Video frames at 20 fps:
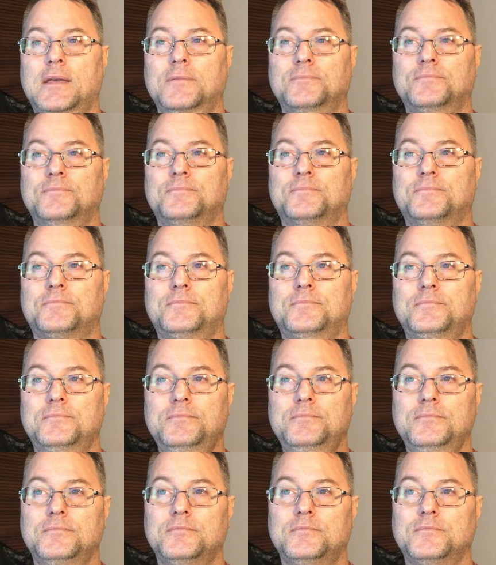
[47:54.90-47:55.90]
Yet what shall
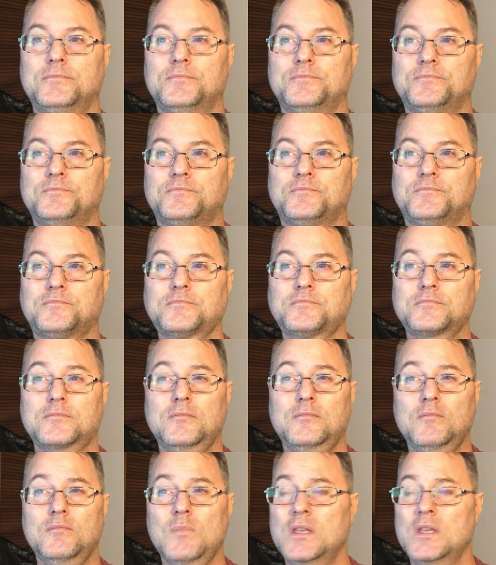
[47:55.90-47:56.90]
I choose?
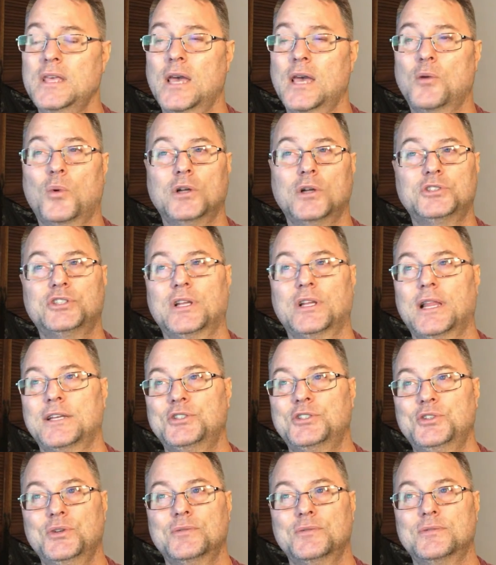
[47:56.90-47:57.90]
I don't
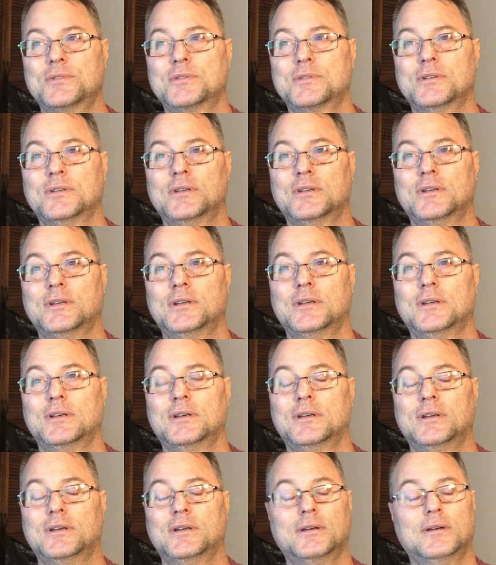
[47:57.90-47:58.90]
know.
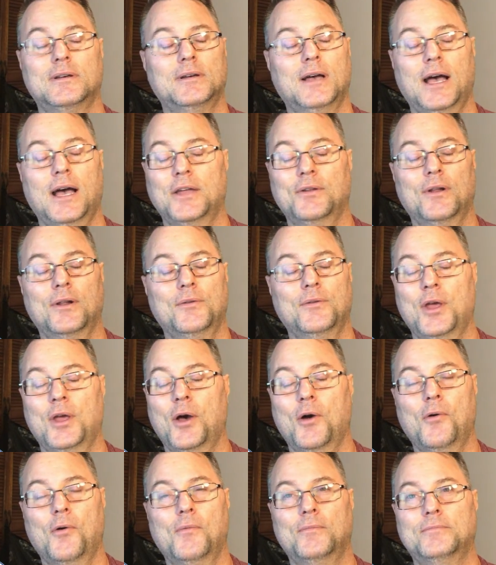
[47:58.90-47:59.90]
I'm
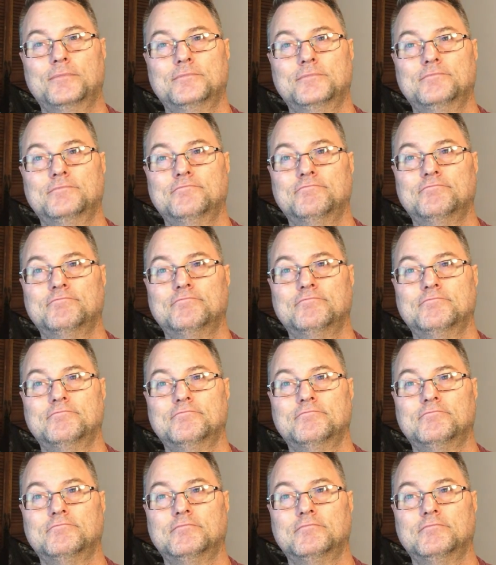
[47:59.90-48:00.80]
torn between the two.